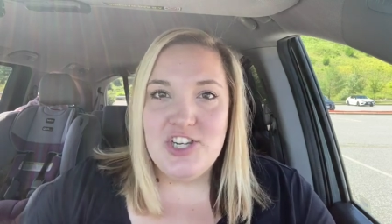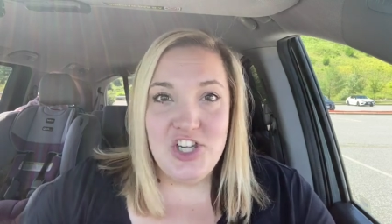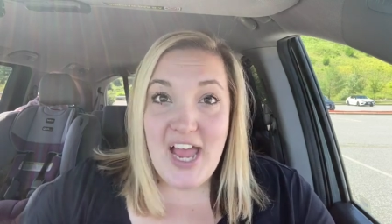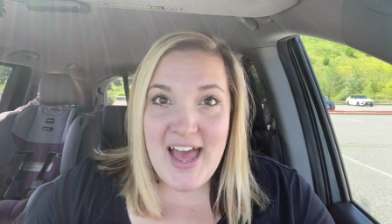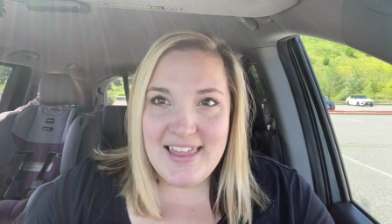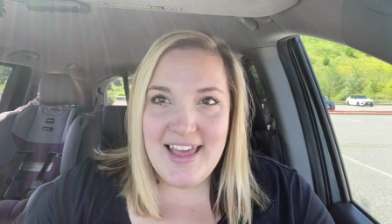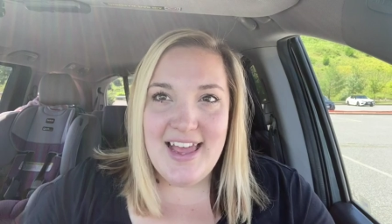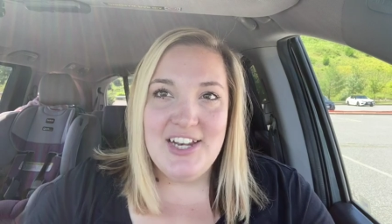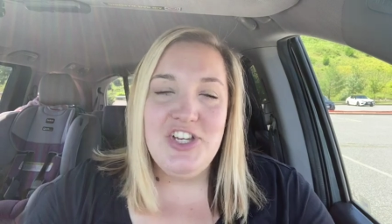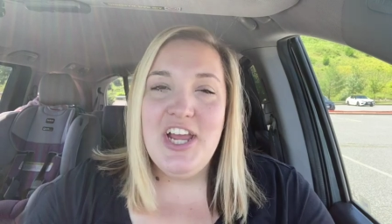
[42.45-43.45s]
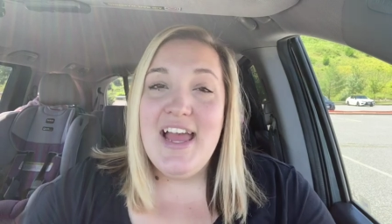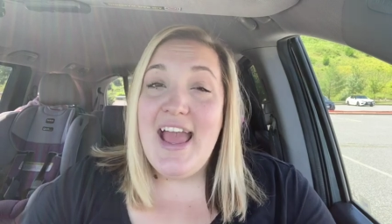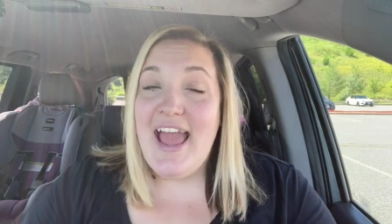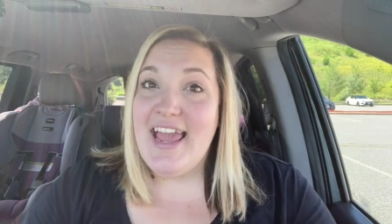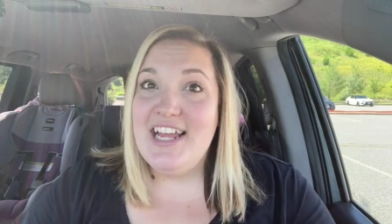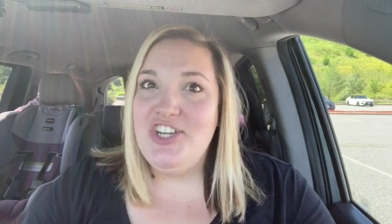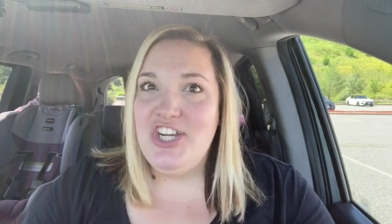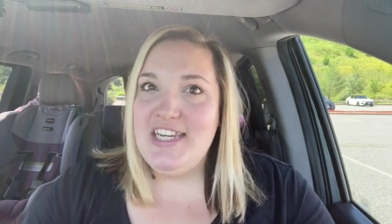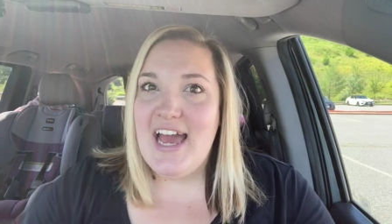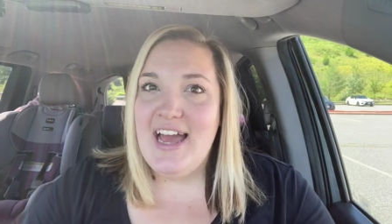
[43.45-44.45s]
challenge and
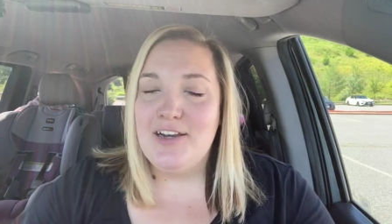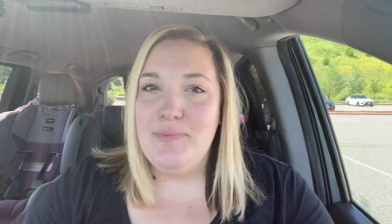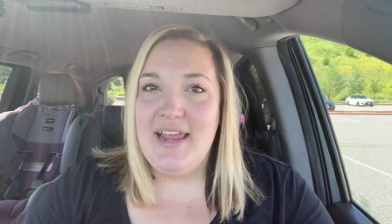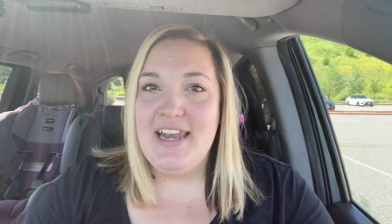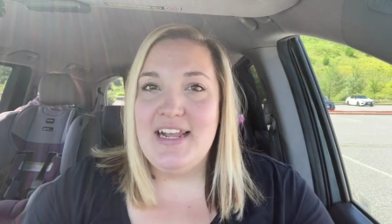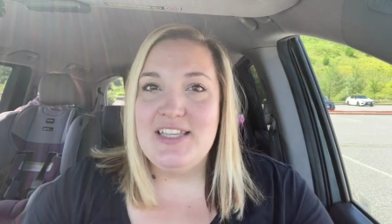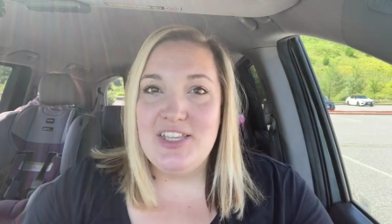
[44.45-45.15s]
she tagged me in it.